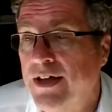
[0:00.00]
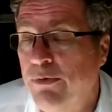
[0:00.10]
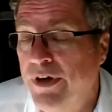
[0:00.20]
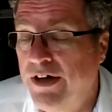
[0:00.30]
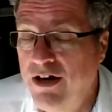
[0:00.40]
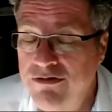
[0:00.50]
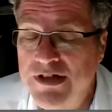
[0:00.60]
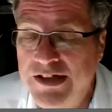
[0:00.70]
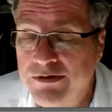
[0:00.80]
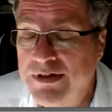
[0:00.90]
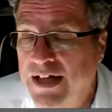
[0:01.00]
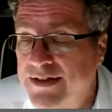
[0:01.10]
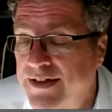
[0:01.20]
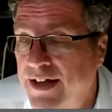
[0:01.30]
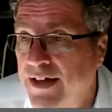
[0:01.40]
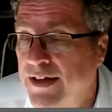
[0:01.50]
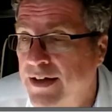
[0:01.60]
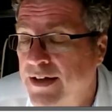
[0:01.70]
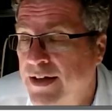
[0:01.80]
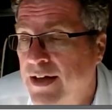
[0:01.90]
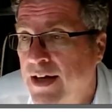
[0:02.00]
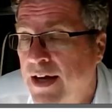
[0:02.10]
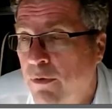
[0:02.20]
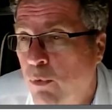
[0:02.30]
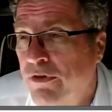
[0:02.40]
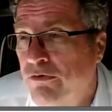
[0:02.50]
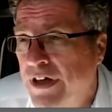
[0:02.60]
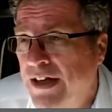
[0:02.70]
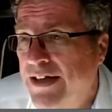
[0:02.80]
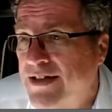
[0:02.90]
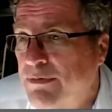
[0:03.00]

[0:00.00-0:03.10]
We are currently doing that today. What really is